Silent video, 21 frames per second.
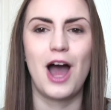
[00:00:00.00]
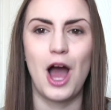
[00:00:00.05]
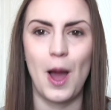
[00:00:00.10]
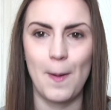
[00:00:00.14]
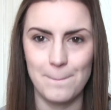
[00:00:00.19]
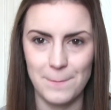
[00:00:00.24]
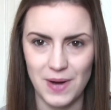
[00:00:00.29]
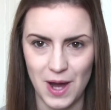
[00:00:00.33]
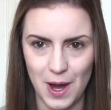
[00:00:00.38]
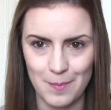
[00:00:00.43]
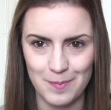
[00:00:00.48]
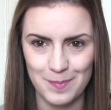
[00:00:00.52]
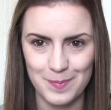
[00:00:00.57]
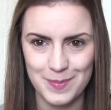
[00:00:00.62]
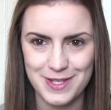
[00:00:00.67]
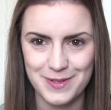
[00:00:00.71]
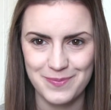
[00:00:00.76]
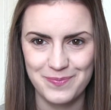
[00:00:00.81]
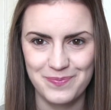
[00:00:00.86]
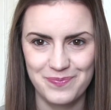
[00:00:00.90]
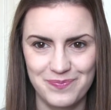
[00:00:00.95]
I'm
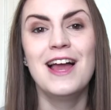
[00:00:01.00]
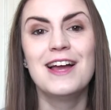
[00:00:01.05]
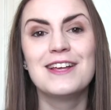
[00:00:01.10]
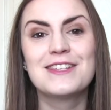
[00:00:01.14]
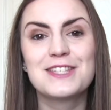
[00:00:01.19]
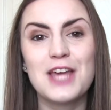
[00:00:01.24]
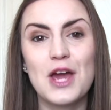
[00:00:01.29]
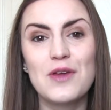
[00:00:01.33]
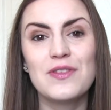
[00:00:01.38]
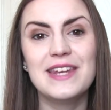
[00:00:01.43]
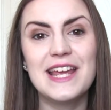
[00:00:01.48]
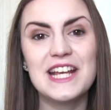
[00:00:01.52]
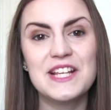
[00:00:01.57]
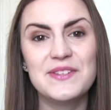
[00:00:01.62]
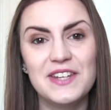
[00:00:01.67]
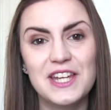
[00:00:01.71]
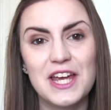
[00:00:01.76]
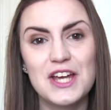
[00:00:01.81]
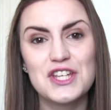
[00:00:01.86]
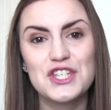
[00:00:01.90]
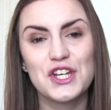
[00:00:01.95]
pumped. So the
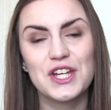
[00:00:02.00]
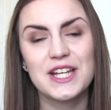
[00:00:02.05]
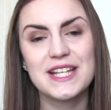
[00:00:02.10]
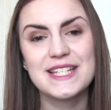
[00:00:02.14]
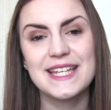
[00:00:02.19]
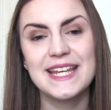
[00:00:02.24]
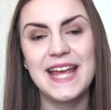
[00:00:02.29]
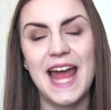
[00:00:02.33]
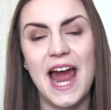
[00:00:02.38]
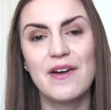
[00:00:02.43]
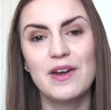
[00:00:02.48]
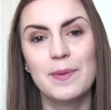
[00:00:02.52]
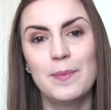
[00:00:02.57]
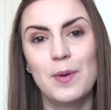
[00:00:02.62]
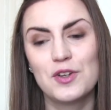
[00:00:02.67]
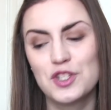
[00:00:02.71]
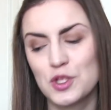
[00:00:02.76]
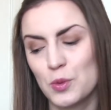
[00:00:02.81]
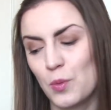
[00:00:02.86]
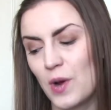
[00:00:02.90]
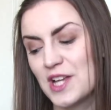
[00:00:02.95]
next videos you're going to see Harry
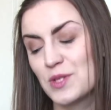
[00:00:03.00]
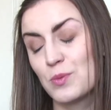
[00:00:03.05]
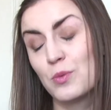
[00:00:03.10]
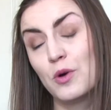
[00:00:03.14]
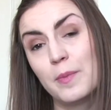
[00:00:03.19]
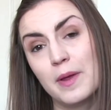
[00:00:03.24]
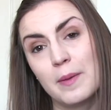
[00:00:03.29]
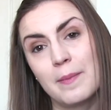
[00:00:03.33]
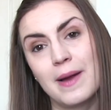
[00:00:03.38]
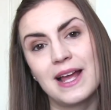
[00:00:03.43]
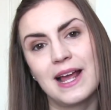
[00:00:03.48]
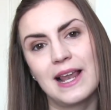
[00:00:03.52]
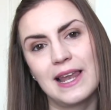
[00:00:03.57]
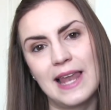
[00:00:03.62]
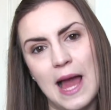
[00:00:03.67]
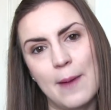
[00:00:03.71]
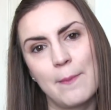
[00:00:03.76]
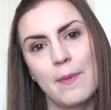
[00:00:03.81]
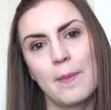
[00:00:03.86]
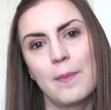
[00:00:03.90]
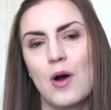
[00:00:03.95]
Potter wise will be my
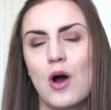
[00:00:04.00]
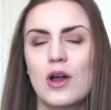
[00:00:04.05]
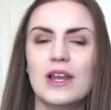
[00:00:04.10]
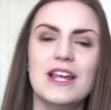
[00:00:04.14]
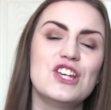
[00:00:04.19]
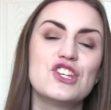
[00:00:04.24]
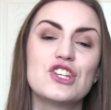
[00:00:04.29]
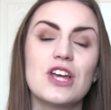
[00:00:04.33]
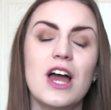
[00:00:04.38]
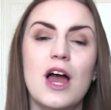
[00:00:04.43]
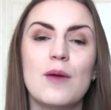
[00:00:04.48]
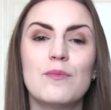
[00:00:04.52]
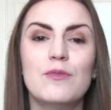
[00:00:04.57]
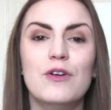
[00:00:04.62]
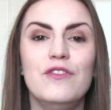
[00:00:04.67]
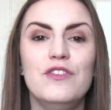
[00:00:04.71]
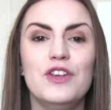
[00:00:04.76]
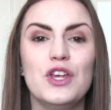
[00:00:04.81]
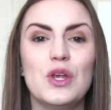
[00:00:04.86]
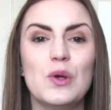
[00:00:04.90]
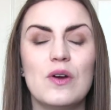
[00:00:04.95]
Glam Polish
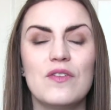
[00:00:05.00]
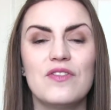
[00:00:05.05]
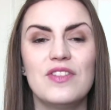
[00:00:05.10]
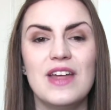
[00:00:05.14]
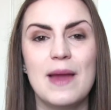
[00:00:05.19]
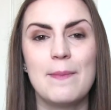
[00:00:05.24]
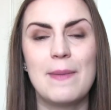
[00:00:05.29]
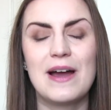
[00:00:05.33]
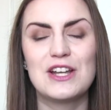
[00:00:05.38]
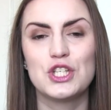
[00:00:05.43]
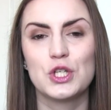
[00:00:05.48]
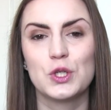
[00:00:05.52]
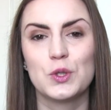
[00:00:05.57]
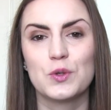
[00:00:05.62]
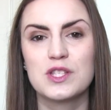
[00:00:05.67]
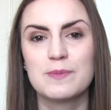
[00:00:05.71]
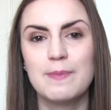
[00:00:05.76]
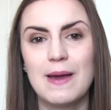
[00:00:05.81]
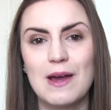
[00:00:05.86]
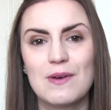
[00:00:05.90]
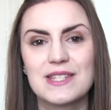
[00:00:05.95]
review of their
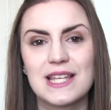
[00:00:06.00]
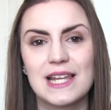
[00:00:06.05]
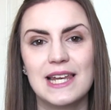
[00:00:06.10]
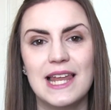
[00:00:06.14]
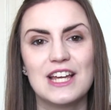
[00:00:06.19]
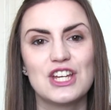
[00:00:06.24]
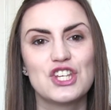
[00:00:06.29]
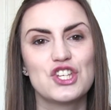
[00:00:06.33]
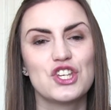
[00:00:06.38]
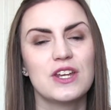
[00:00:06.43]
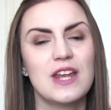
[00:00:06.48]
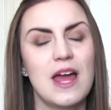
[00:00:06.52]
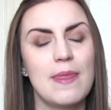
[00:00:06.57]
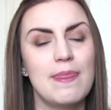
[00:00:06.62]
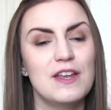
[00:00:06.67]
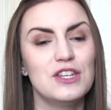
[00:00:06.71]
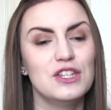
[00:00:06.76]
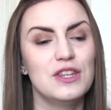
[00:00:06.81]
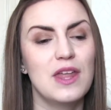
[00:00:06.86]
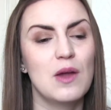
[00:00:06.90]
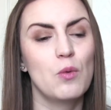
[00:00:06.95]
Magical Spells collection,
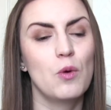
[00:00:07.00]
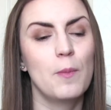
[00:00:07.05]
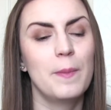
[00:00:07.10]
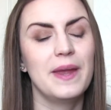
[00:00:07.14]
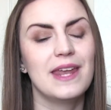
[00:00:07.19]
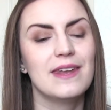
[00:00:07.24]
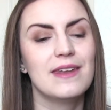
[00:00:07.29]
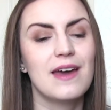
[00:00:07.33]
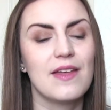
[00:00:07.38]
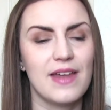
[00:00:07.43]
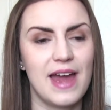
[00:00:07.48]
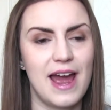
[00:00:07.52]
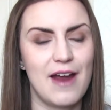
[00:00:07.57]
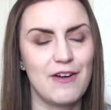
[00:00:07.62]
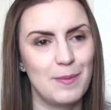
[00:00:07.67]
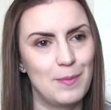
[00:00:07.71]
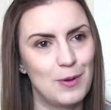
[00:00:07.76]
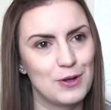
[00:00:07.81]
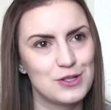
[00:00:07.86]
and then there will be another Harry